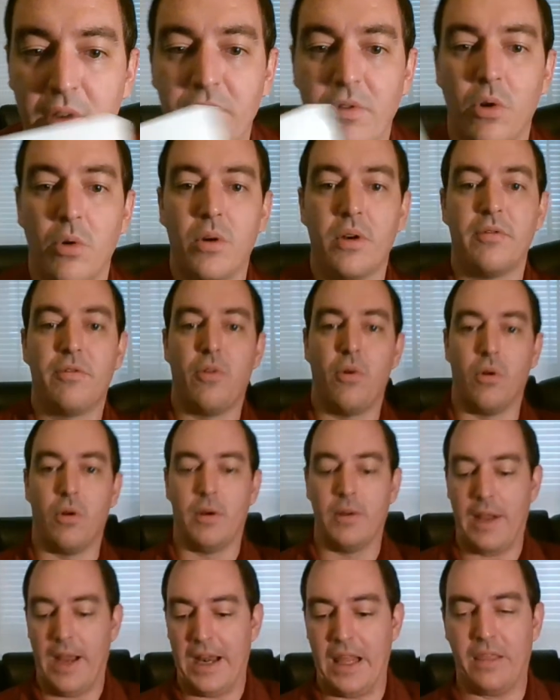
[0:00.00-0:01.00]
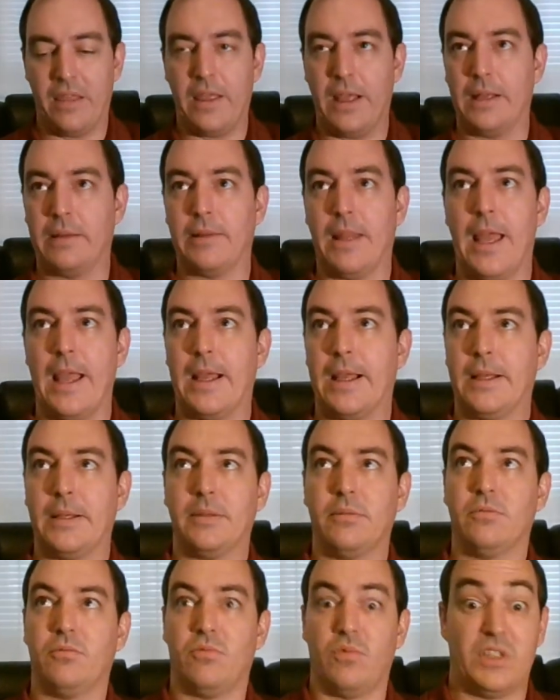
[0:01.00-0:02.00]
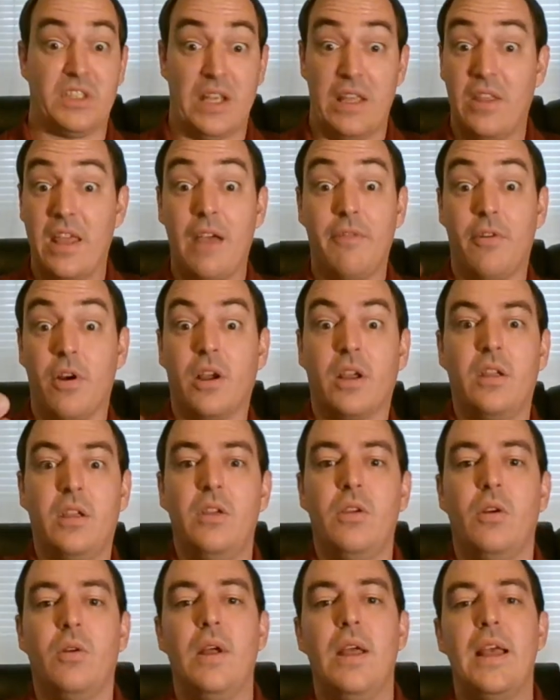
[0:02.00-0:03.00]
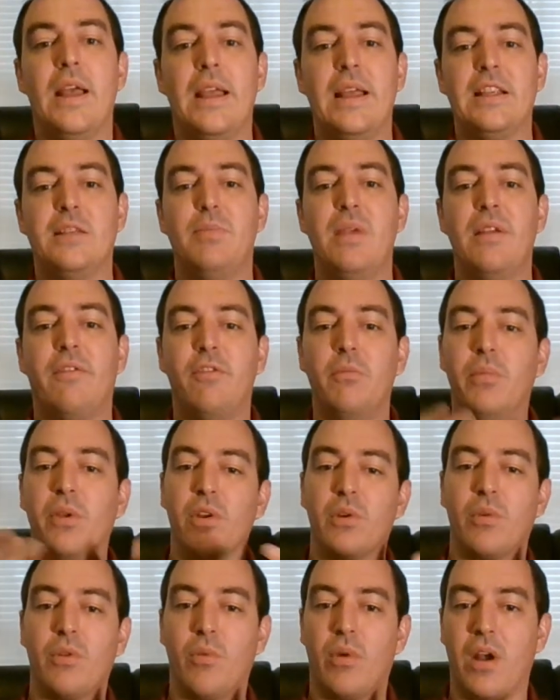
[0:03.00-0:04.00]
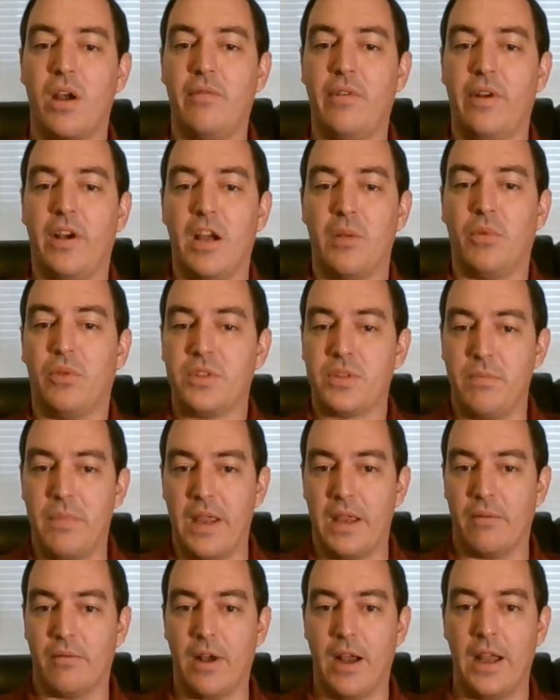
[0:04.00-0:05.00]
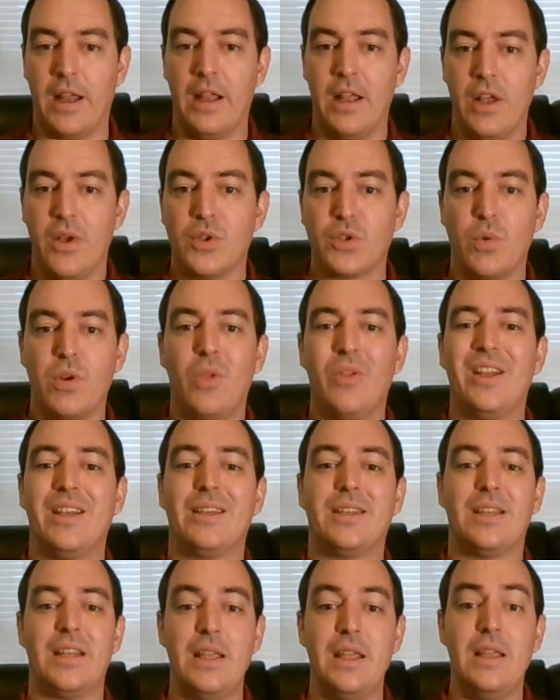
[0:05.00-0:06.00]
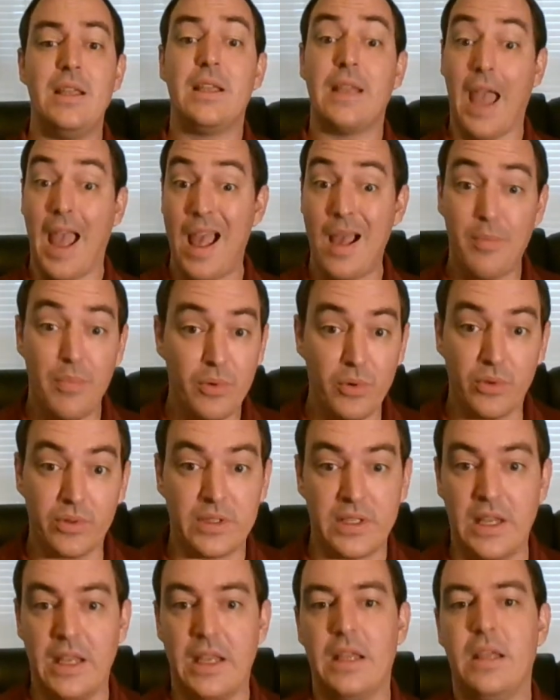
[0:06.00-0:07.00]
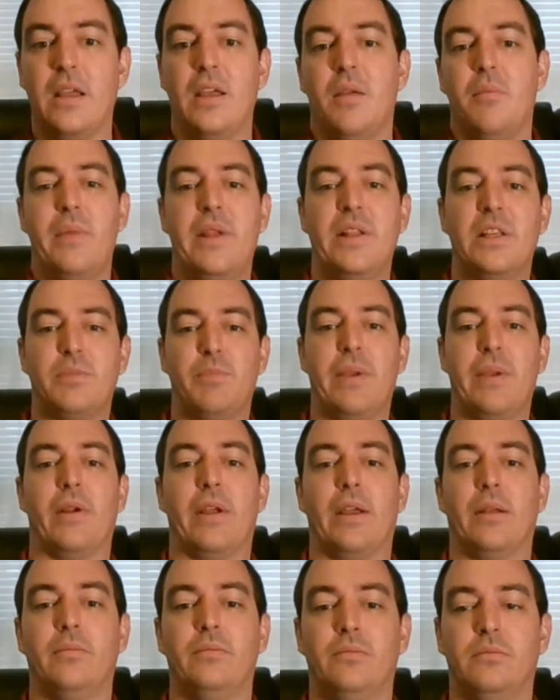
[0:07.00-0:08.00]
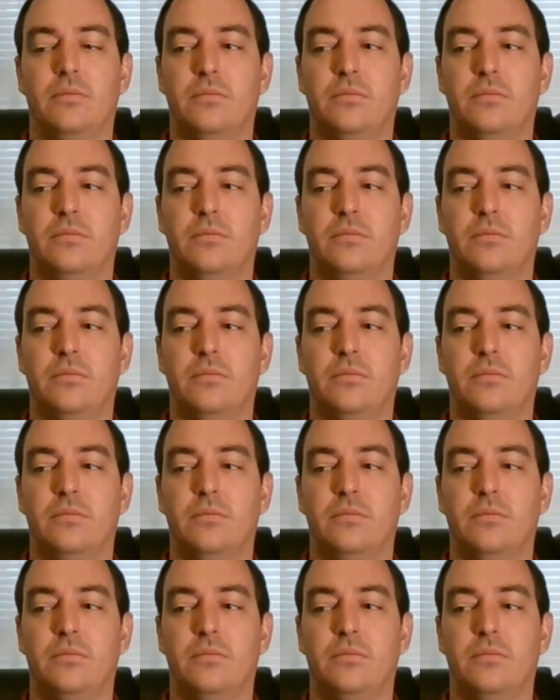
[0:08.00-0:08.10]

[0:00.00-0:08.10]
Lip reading: forward for anything like, let's say the FRQ, is being familiar with what our variables mean, right? So we know that T, capital T, means period.